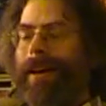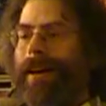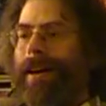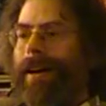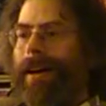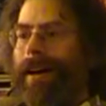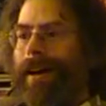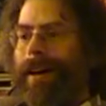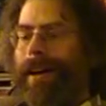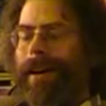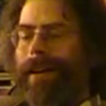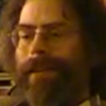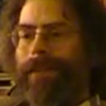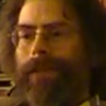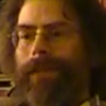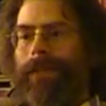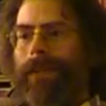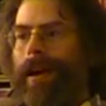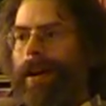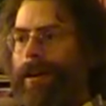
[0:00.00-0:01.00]
Uh, if
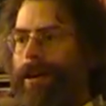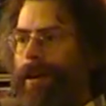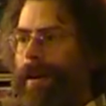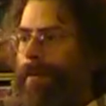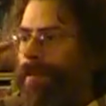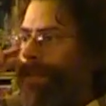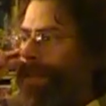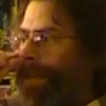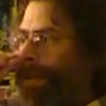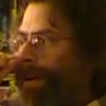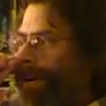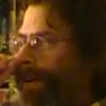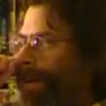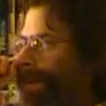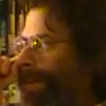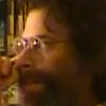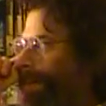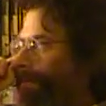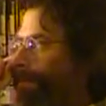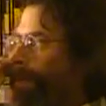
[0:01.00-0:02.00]
you've got jump
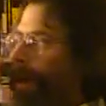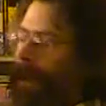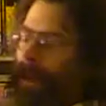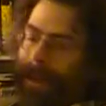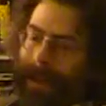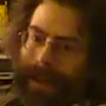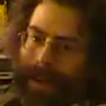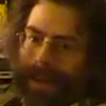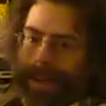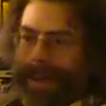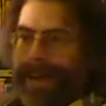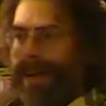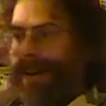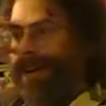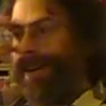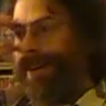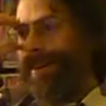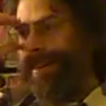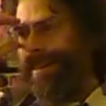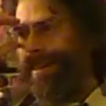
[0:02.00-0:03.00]
start, mulligan
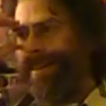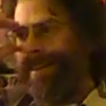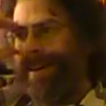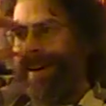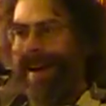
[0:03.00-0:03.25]
gear,